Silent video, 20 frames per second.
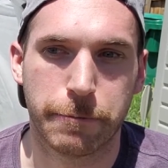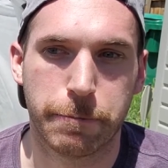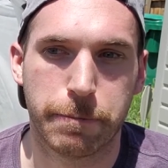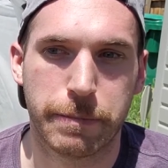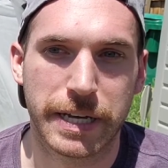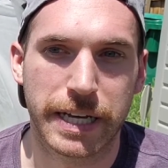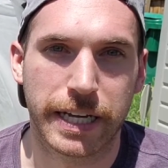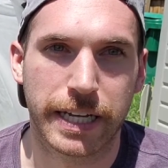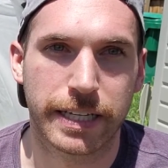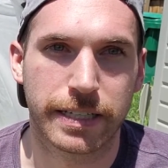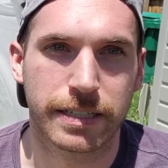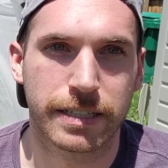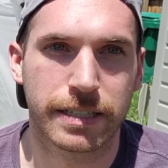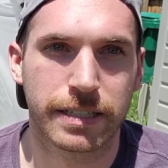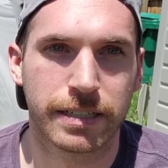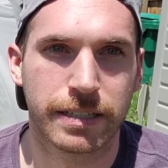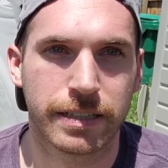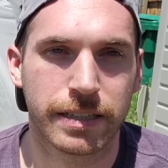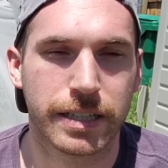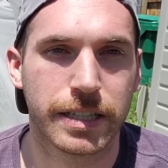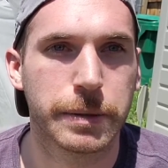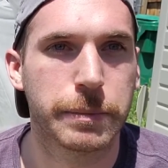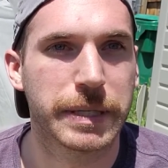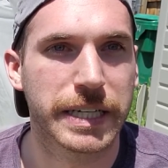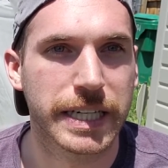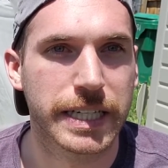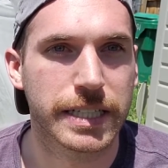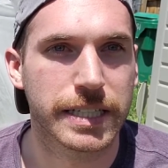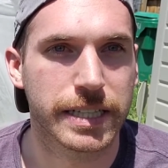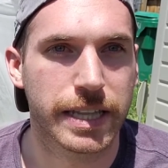biggest
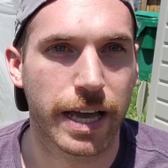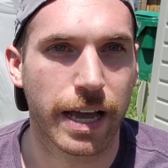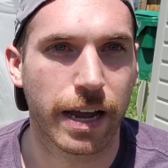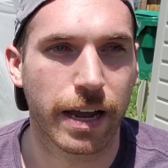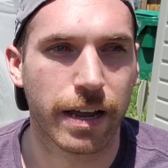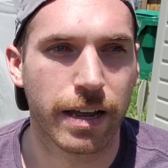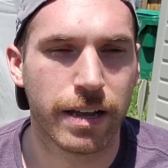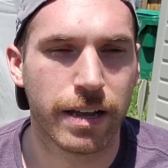thing.